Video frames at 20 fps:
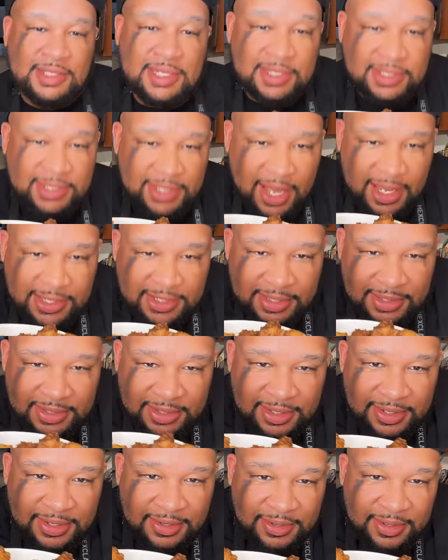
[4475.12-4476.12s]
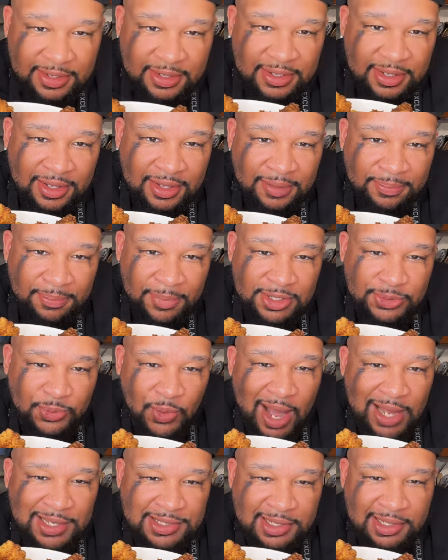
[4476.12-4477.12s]
Six dozen? Miss
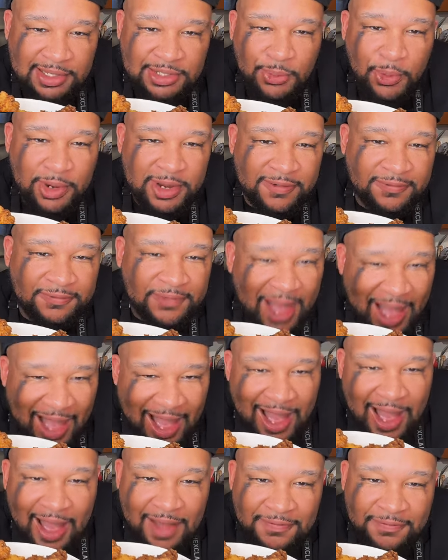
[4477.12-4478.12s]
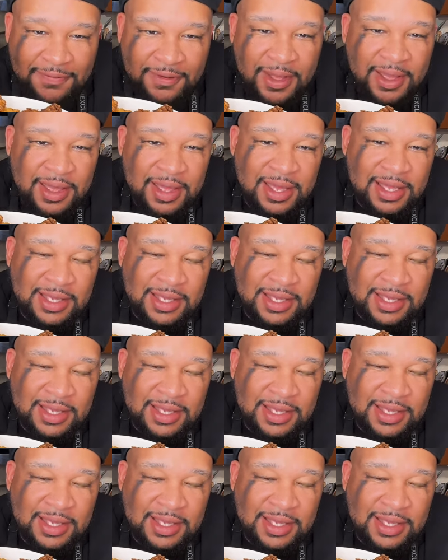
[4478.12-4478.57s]
Watts said 25.